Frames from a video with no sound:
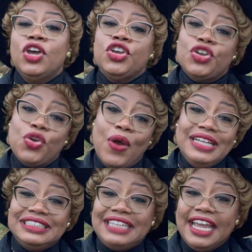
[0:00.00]
You're going
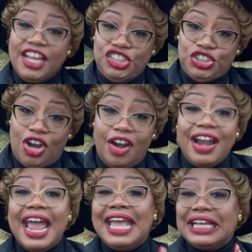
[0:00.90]
to take a jar,
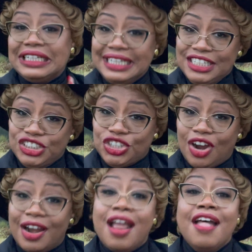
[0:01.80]
a clean
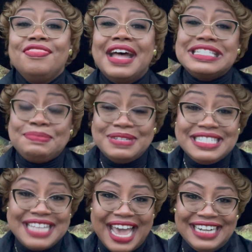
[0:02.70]
jar that's been
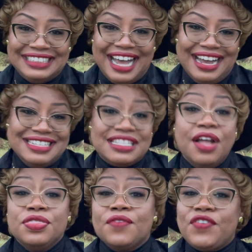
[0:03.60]
sanitized.
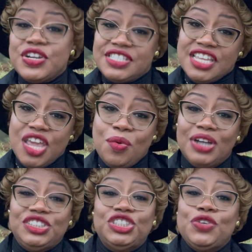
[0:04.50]
The first thing you want
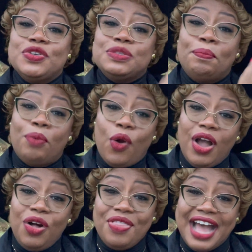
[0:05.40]
to do is
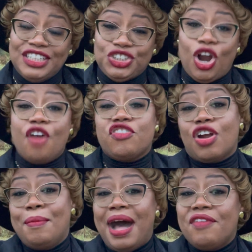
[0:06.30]
boil that jar for
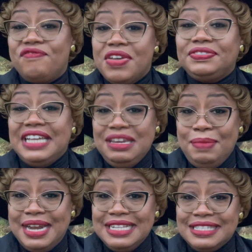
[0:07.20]
about 15
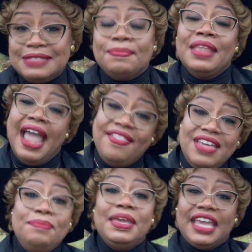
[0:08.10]
minutes, and then
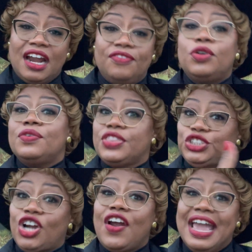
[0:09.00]
be careful with the
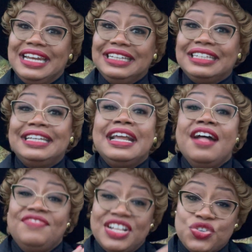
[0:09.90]
jar and a lid
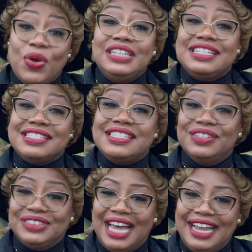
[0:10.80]
that's going to seal
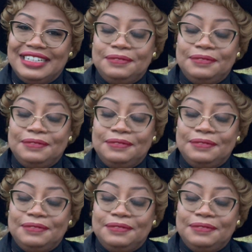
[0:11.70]
tight.